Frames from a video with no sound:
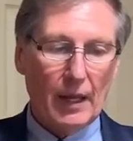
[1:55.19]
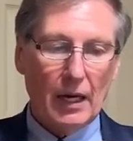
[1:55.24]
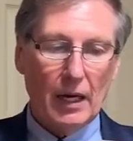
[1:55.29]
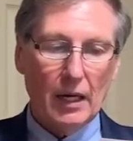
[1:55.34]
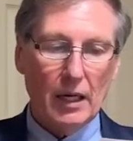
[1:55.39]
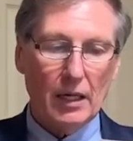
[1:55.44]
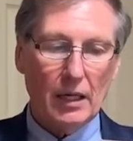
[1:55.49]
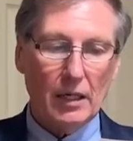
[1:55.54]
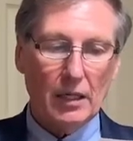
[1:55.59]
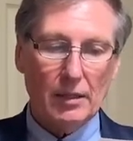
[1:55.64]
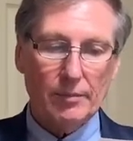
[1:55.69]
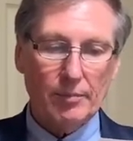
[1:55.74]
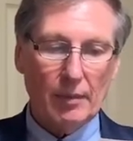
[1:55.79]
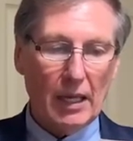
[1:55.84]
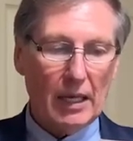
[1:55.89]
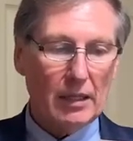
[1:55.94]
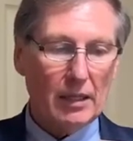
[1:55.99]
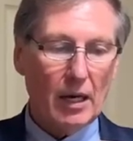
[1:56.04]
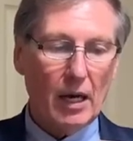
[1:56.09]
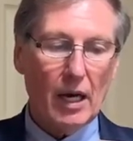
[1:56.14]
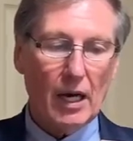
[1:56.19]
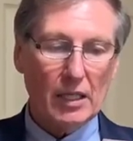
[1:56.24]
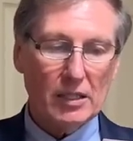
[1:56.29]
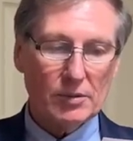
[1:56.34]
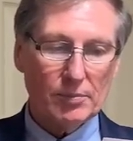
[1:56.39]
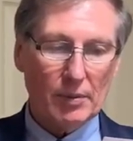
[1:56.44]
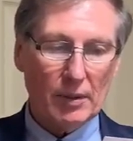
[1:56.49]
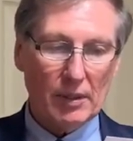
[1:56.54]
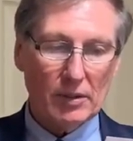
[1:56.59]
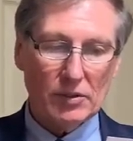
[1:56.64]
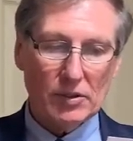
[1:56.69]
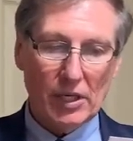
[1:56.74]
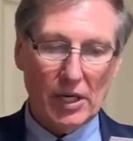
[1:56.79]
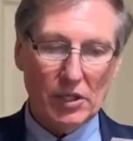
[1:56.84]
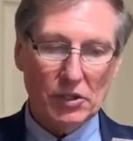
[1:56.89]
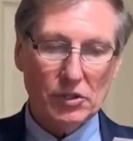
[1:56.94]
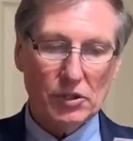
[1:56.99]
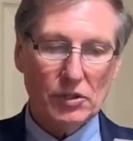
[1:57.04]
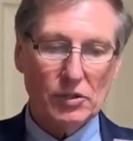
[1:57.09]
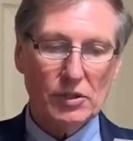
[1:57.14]
And the
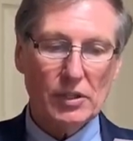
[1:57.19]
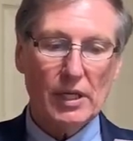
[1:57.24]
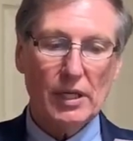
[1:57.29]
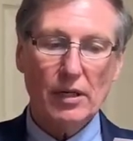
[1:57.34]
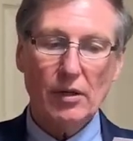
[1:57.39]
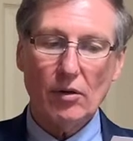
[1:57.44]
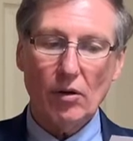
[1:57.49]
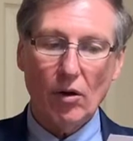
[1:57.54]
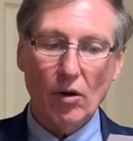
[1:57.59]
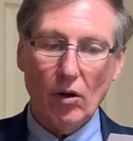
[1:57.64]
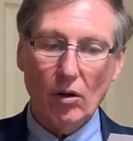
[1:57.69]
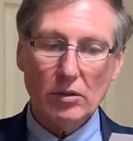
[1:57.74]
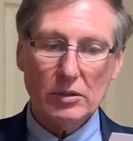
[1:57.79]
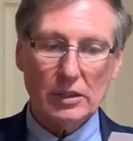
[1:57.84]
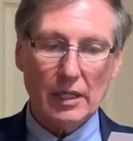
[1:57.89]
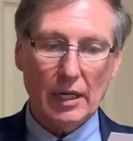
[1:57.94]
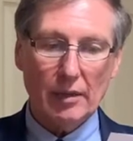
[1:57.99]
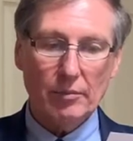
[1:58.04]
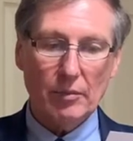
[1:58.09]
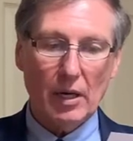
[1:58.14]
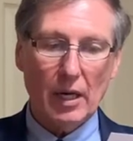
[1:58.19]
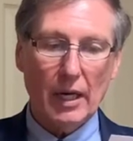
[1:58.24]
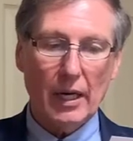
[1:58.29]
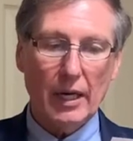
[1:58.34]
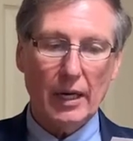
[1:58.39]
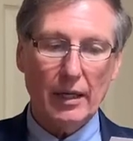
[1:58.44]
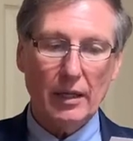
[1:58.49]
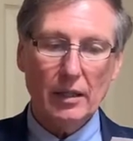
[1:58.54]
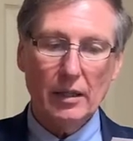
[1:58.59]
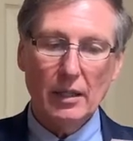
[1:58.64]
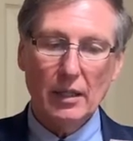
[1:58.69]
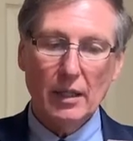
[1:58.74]
hospitalizations hit an all-time high.